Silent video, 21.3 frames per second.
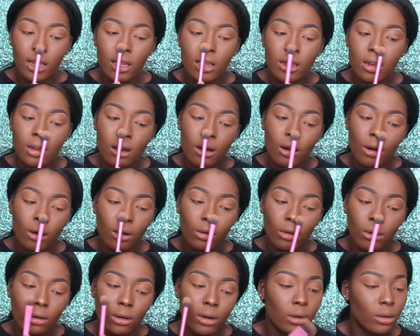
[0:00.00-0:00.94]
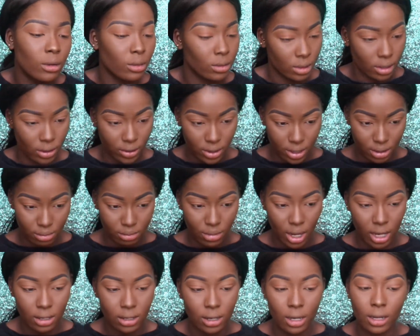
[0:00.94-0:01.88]
No, oh, sorry,
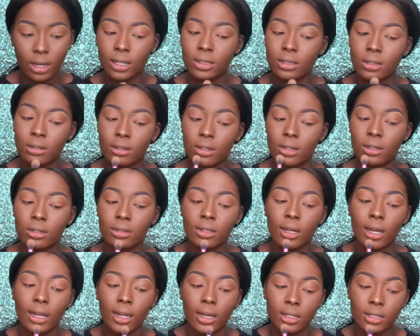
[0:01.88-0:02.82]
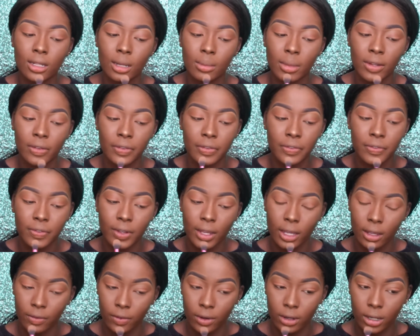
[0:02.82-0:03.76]
like the nose highlight is like my
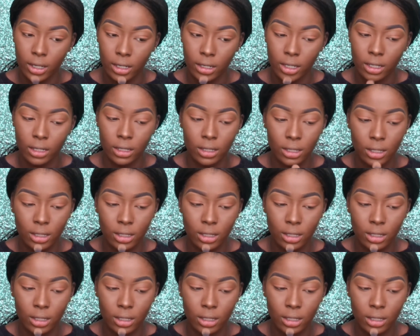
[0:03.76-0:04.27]
favorite.